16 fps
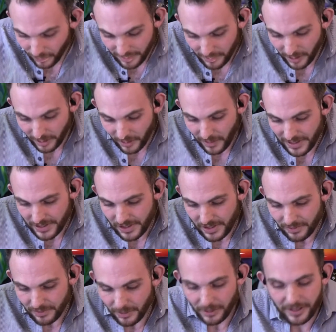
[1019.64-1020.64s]
one more
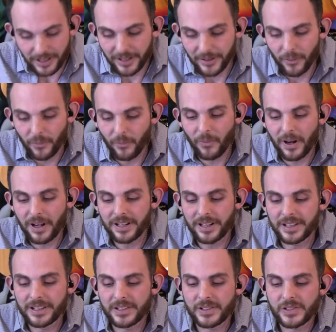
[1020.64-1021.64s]
question for you. What
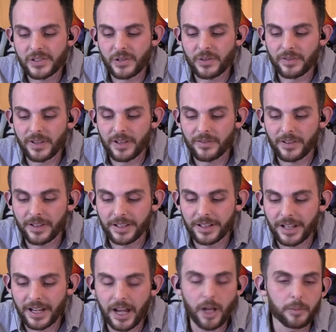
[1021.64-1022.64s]
is your
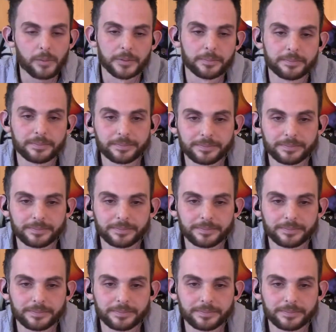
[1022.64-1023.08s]
favorite album?